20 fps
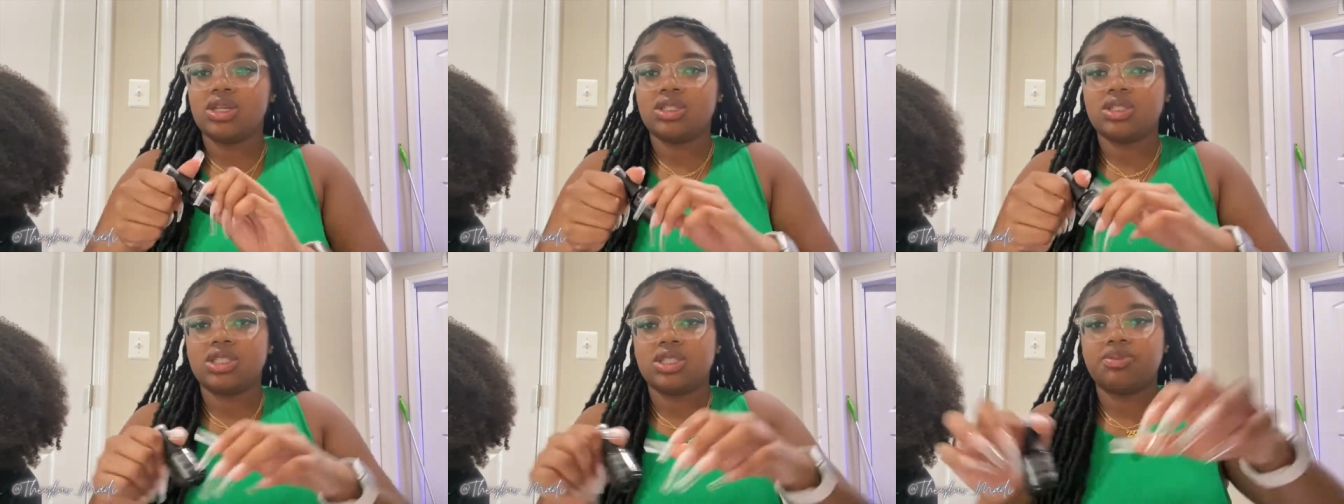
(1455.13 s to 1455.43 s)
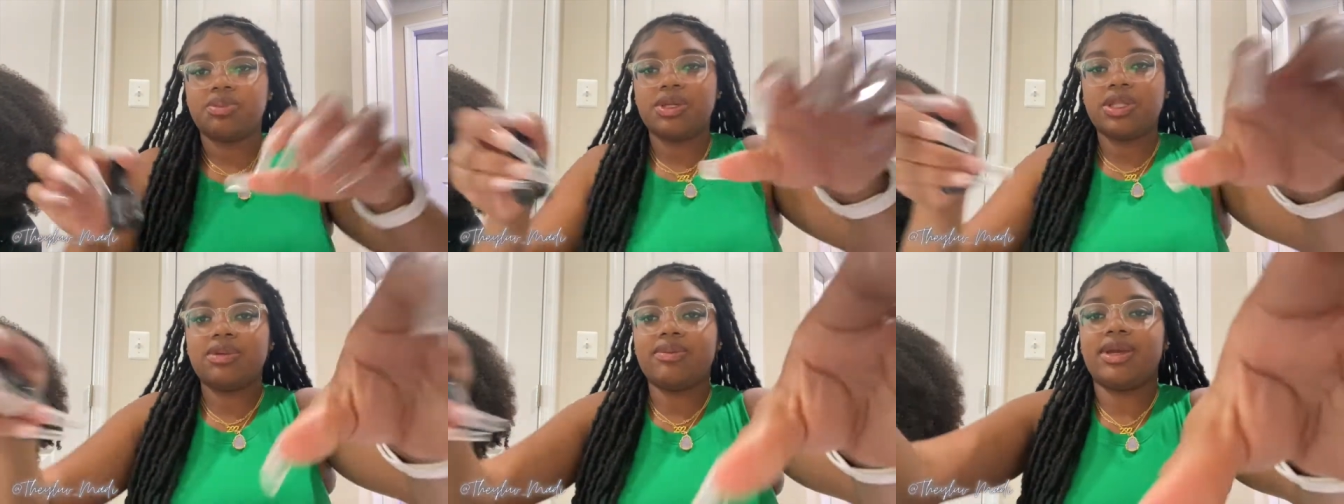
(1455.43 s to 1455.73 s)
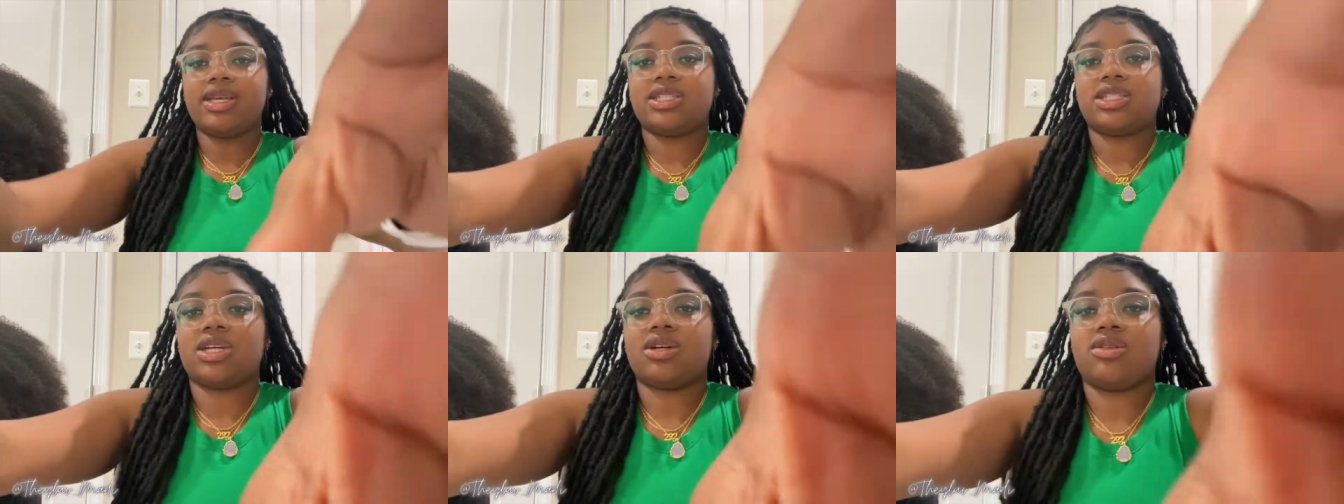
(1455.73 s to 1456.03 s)
Just put the
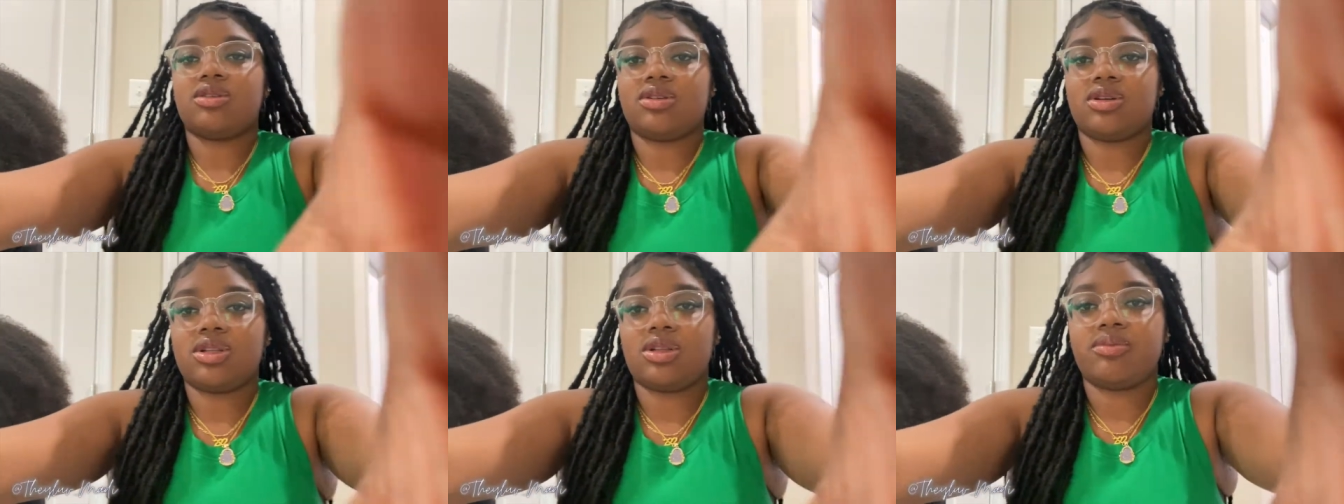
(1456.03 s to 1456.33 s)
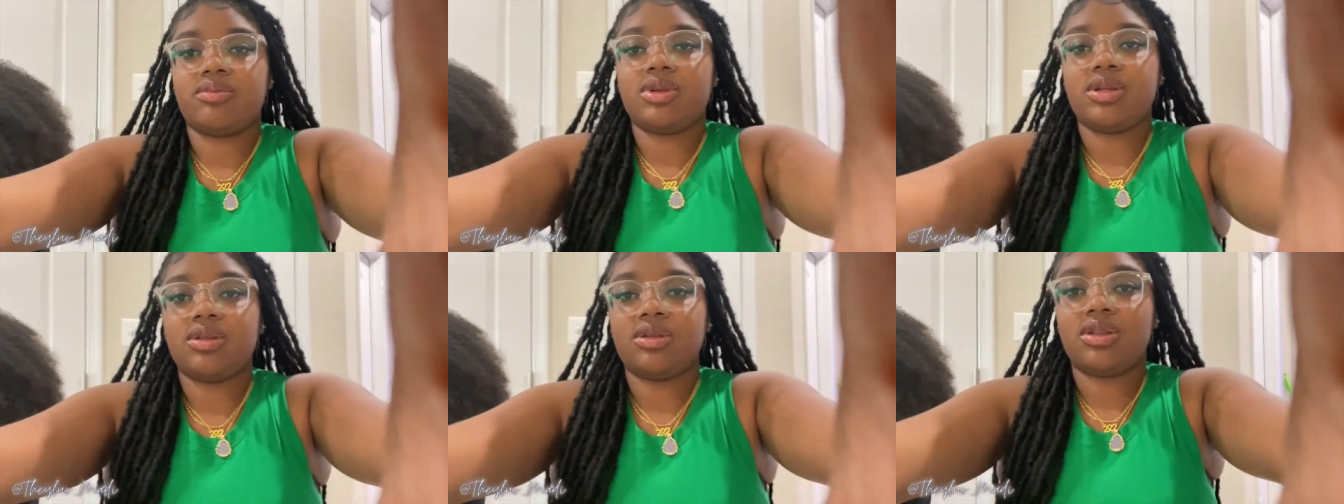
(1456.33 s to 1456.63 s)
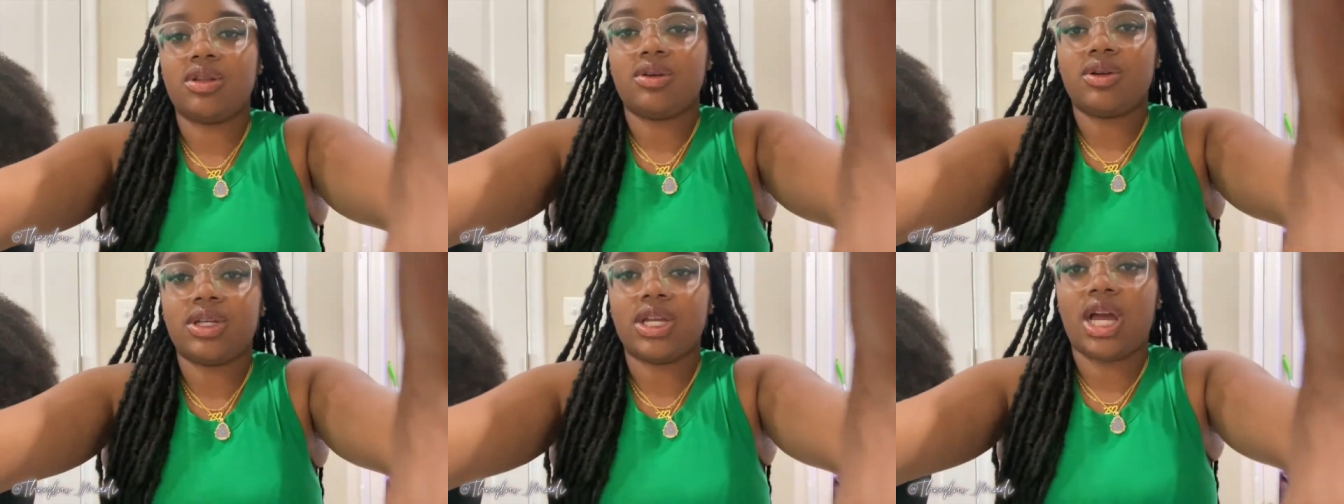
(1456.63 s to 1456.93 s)
base coat on. Here
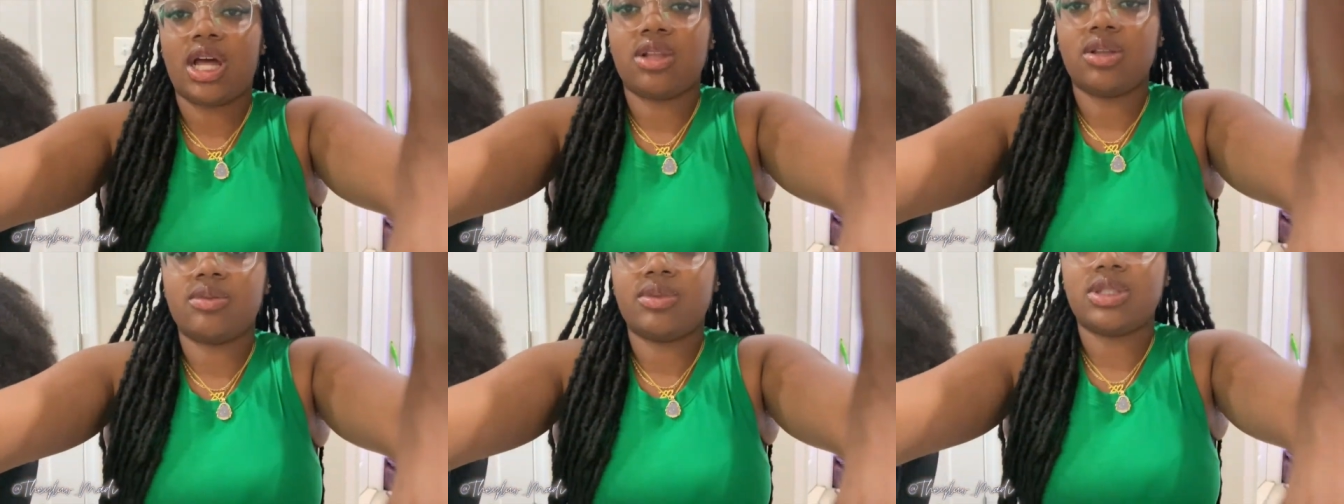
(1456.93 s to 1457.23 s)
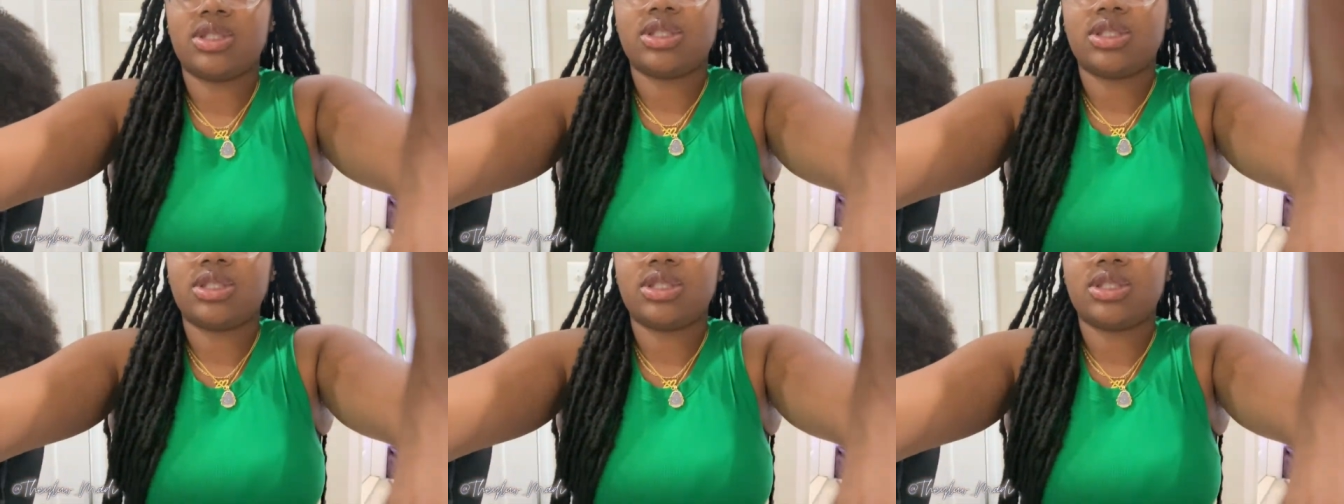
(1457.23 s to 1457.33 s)
boy, y'all a little bit